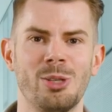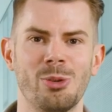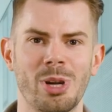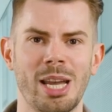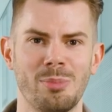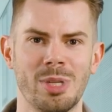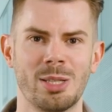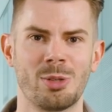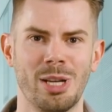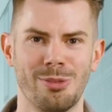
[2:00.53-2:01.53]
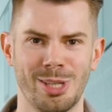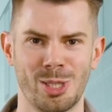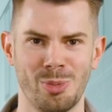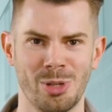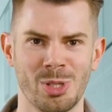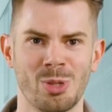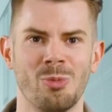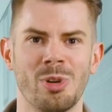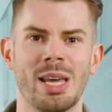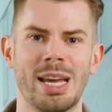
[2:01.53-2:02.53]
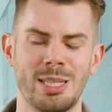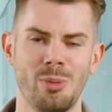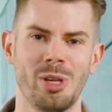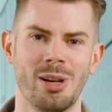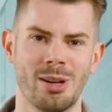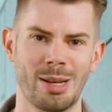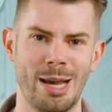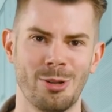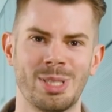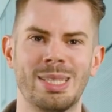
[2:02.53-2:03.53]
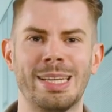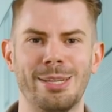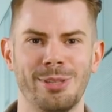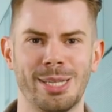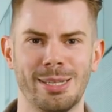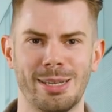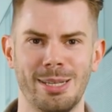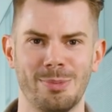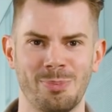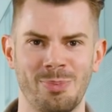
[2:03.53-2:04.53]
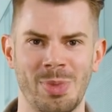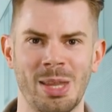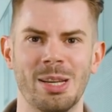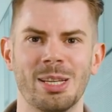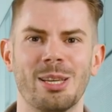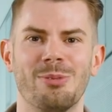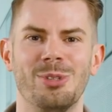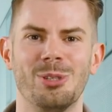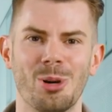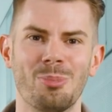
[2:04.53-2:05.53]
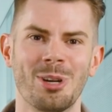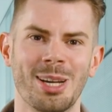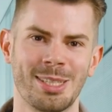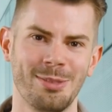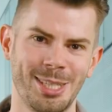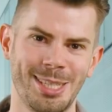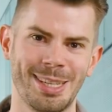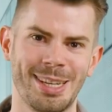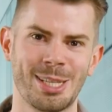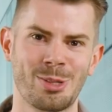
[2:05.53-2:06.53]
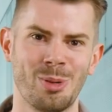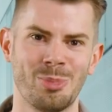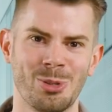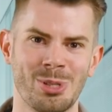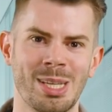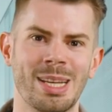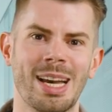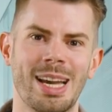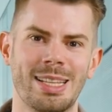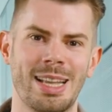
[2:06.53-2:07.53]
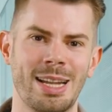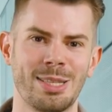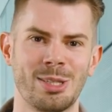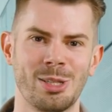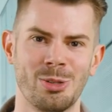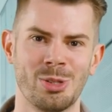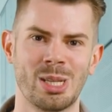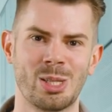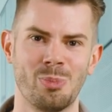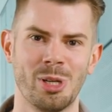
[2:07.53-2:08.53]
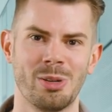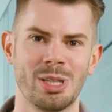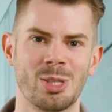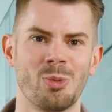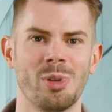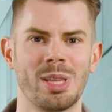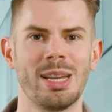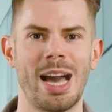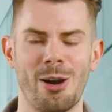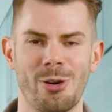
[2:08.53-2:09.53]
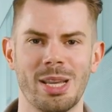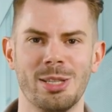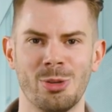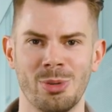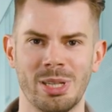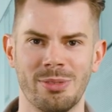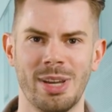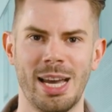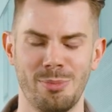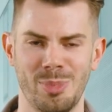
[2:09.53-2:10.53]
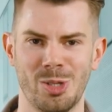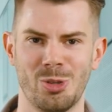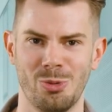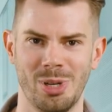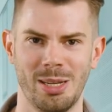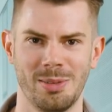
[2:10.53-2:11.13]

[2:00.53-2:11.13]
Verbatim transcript: your administrative experience with SAP HANA Cloud significantly. Give your productivity an extra boost and enhance the user experience within our intuitive admin tooling.